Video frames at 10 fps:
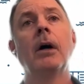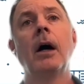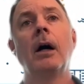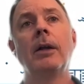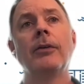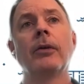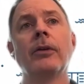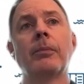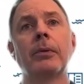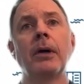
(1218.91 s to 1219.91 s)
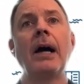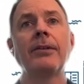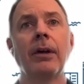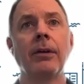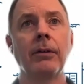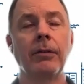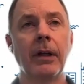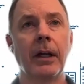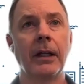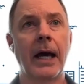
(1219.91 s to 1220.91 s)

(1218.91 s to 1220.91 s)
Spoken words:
And so this process of saying,